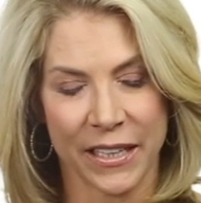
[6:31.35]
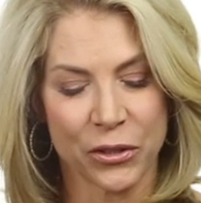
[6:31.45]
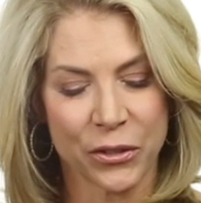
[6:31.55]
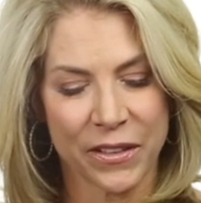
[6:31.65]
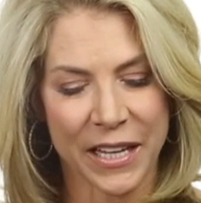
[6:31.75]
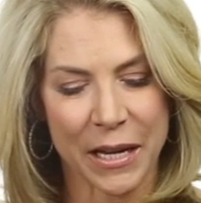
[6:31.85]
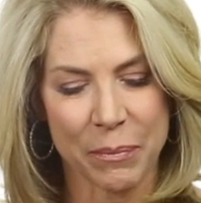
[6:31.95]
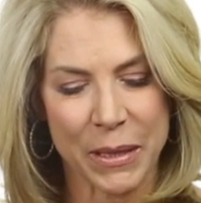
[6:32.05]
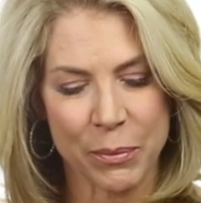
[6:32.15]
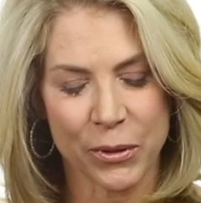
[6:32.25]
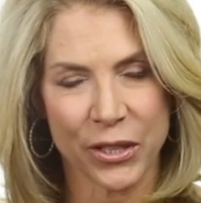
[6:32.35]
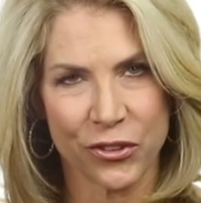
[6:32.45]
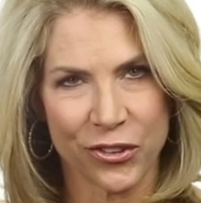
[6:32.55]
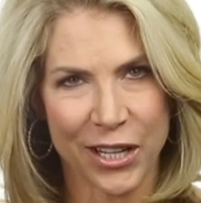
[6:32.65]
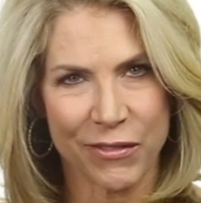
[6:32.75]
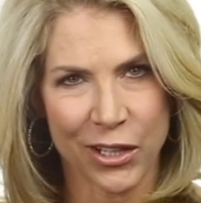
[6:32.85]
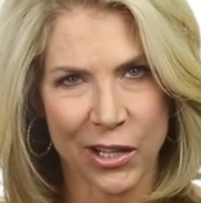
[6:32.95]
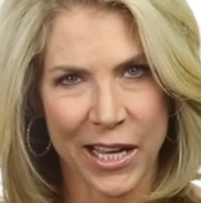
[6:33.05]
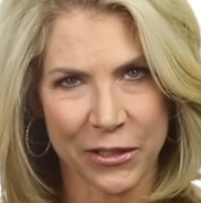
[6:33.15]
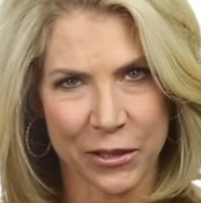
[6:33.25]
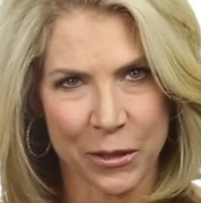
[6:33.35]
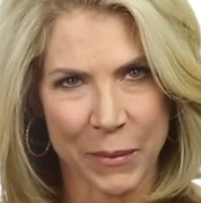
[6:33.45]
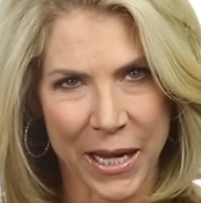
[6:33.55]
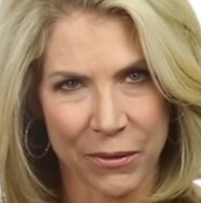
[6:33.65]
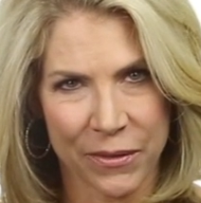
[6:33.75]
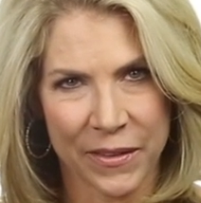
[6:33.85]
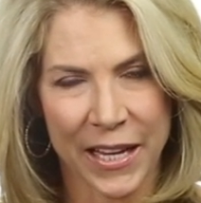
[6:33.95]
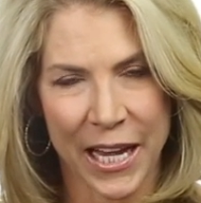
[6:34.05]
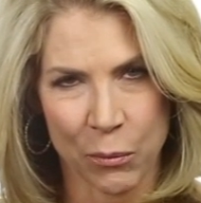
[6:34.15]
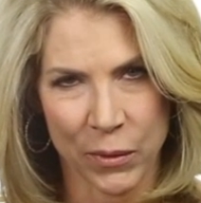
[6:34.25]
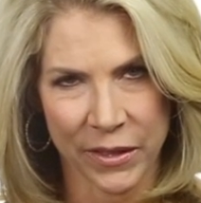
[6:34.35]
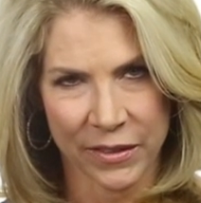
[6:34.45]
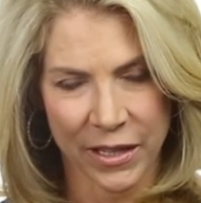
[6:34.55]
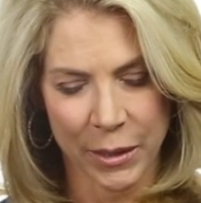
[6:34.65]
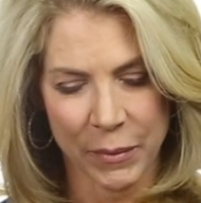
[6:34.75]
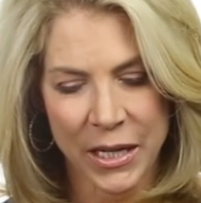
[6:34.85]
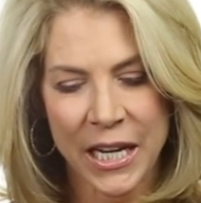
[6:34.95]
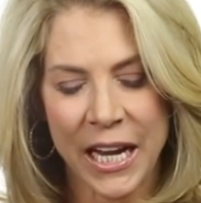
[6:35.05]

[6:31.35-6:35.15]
I learned that people can shove a lot in their mouth at one time.